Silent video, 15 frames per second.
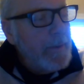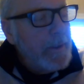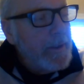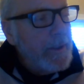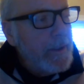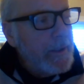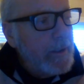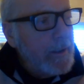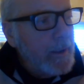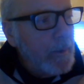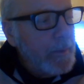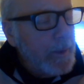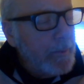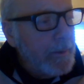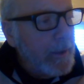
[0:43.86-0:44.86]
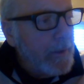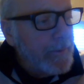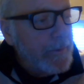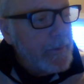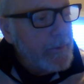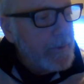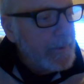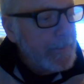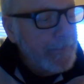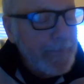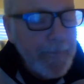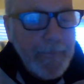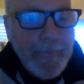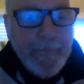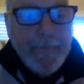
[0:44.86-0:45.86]
going to tell you a little bit about this.
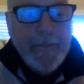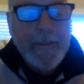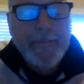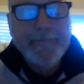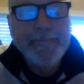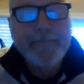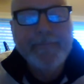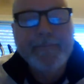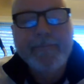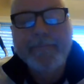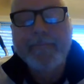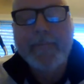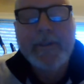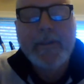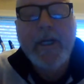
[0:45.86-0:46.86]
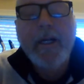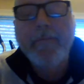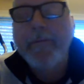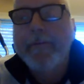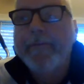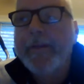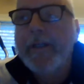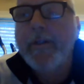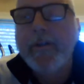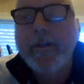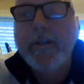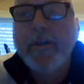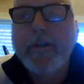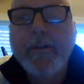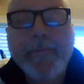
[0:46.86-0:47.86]
It's out of
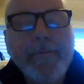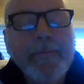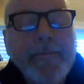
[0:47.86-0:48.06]
Ephesians,